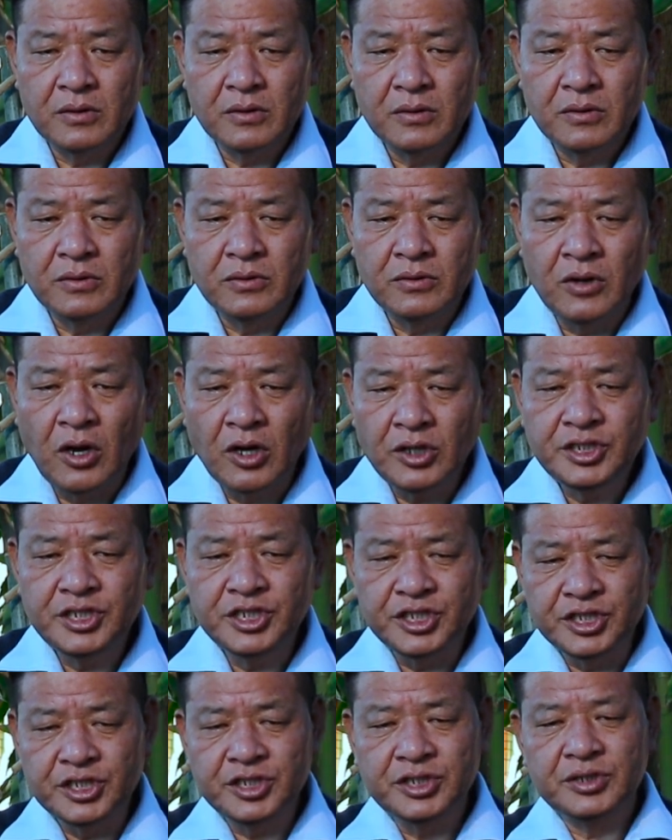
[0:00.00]
Not
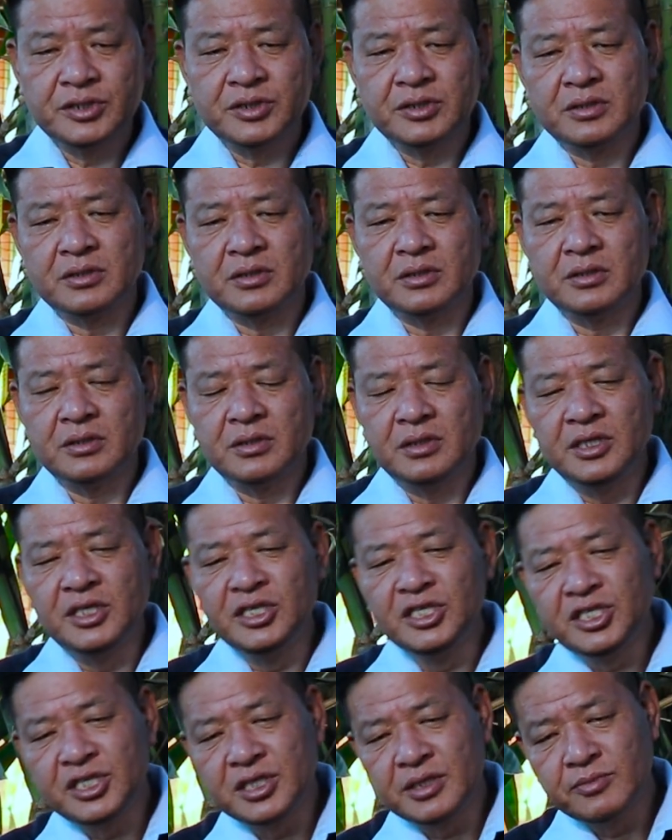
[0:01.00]
just
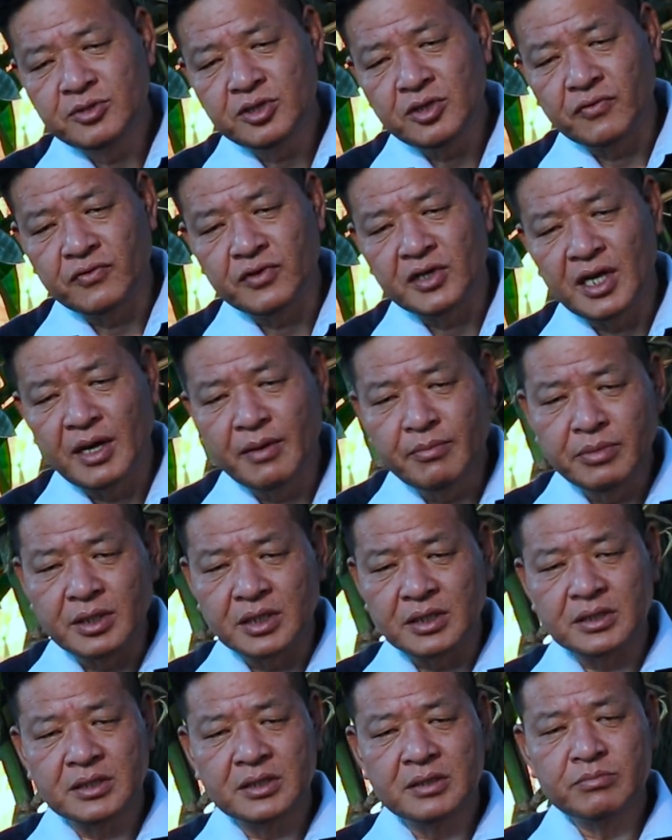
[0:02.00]
in terms of
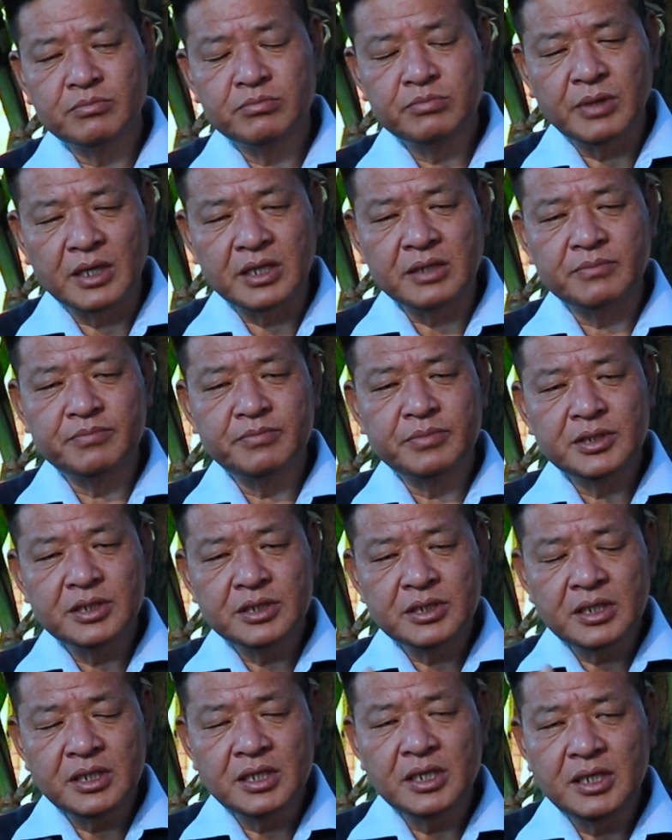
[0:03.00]
numbers, but
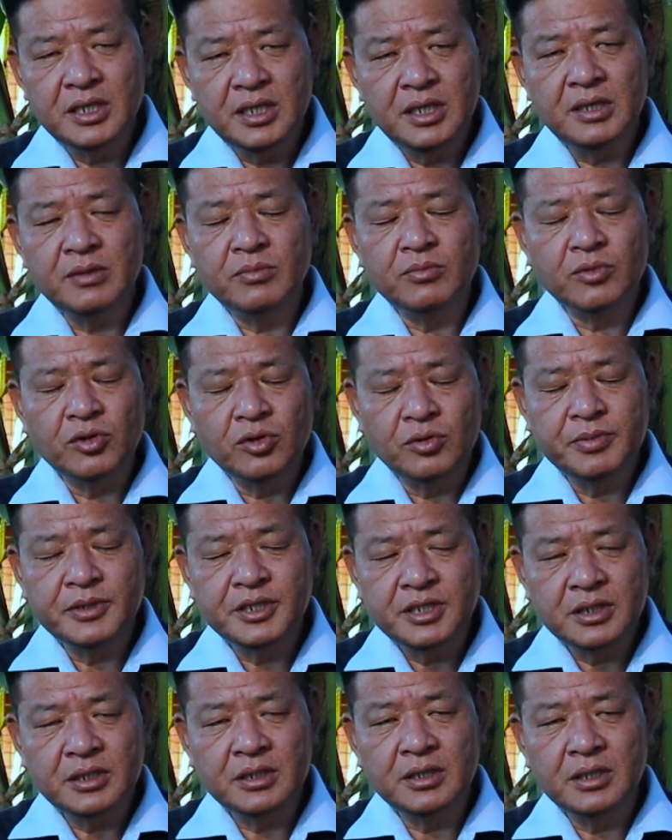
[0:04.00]
more
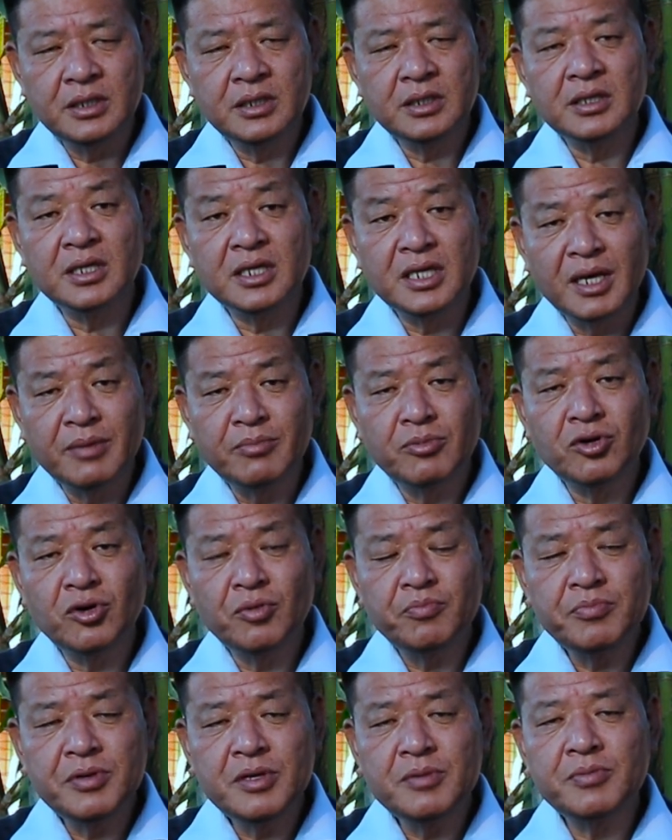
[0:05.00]
particularly, the number
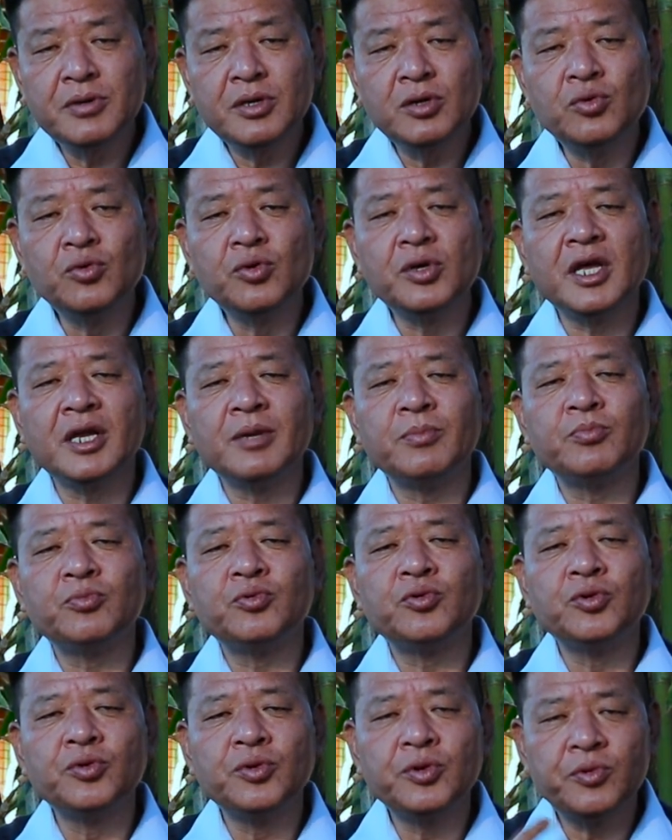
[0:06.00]
of people who can
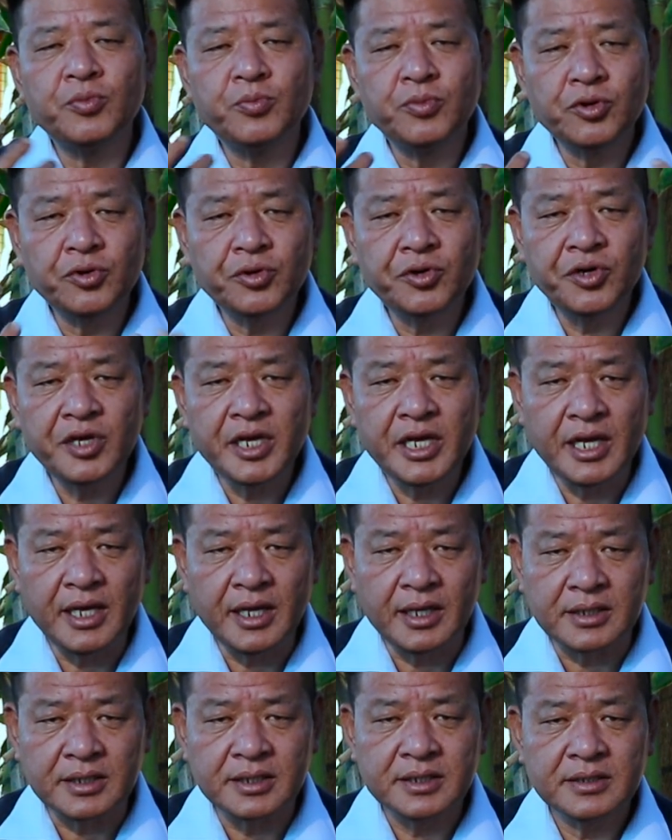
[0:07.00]

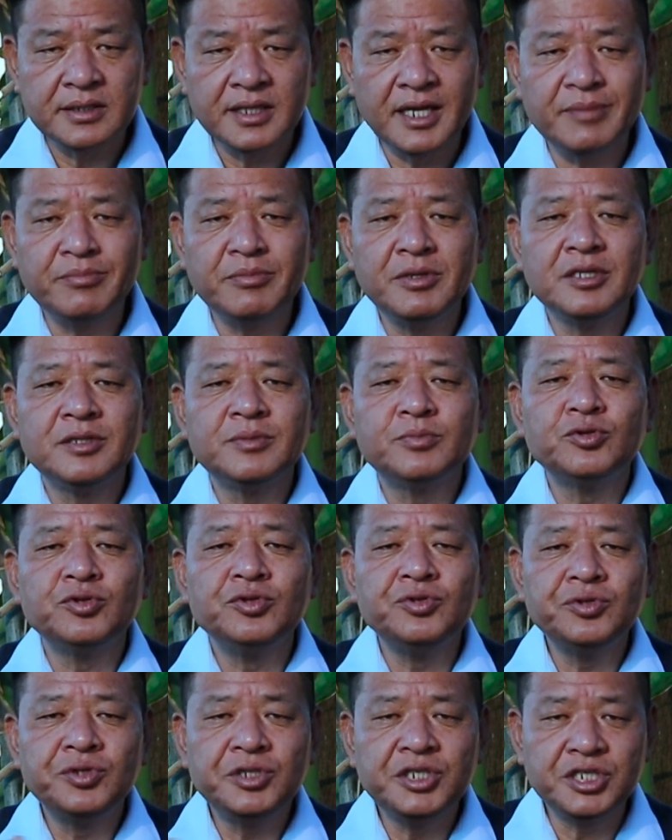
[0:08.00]
procreate, that means
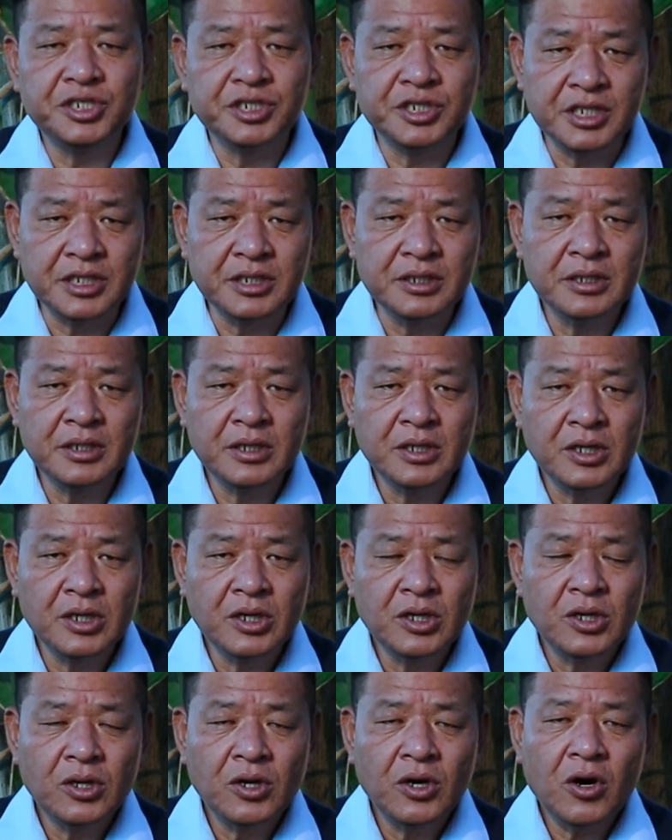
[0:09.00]
produce children,
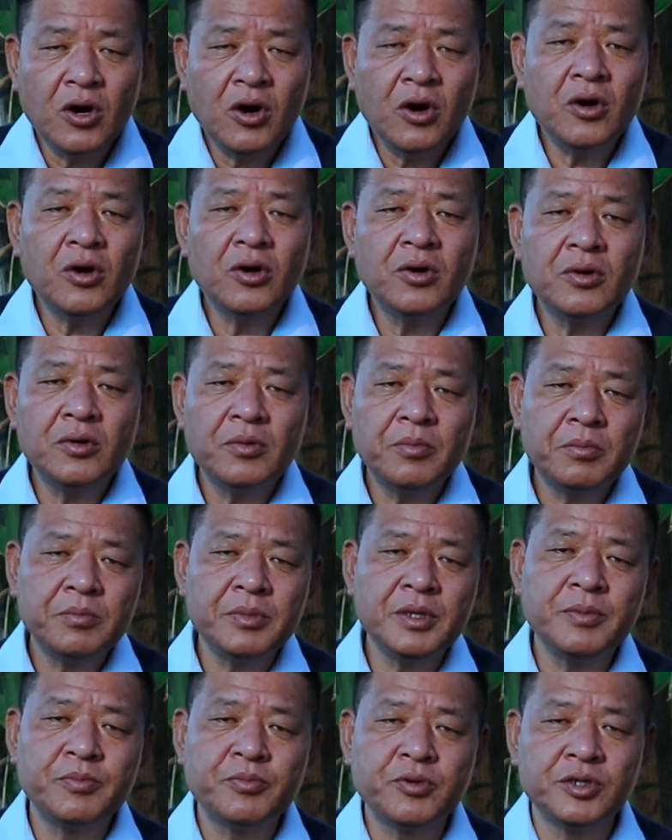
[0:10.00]
or
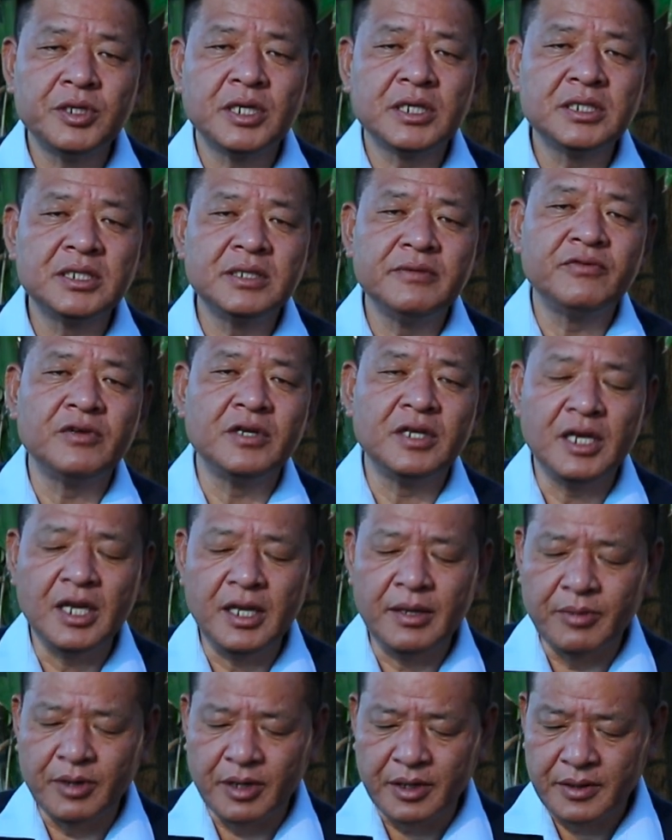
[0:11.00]
be productive in
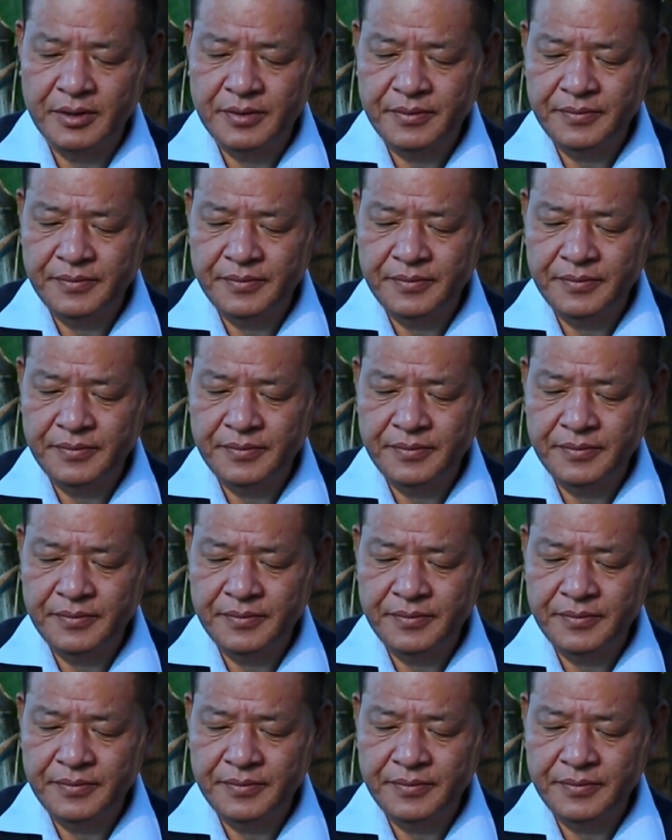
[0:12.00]
labor.